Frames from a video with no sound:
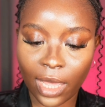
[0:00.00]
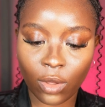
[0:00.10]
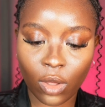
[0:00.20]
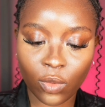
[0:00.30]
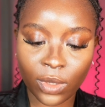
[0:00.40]
I
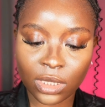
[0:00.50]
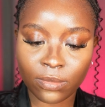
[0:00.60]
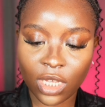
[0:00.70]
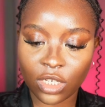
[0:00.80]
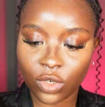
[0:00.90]
always
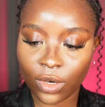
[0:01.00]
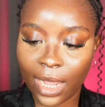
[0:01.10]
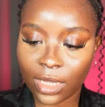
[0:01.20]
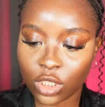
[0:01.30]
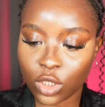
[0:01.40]
make sure
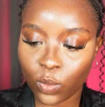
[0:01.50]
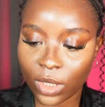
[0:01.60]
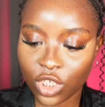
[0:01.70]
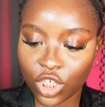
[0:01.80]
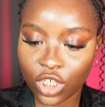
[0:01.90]
I
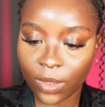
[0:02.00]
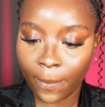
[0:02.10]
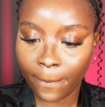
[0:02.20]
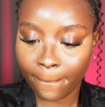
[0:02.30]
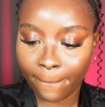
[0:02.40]
switch
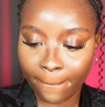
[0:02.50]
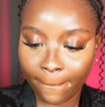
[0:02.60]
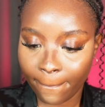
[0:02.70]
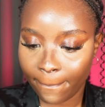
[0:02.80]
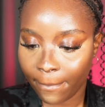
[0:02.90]

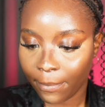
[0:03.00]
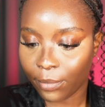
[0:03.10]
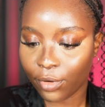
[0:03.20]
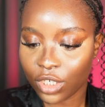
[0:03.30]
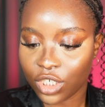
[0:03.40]

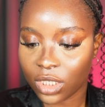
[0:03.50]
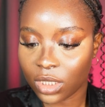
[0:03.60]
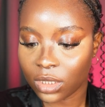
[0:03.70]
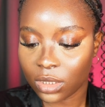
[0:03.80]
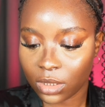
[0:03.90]

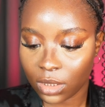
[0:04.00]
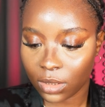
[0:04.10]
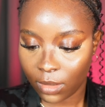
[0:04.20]
brushes.